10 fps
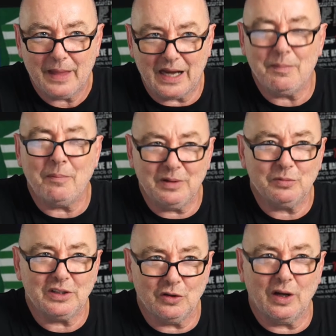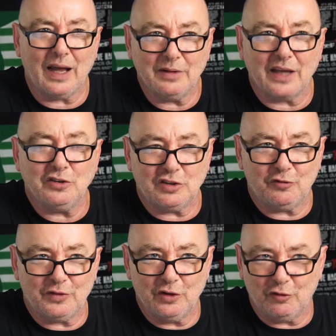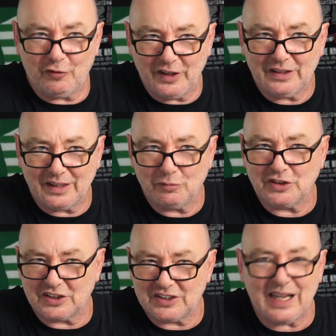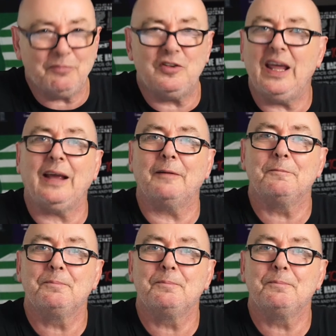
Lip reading: I remember it, you know, I used to, you know, feel it was the same thing.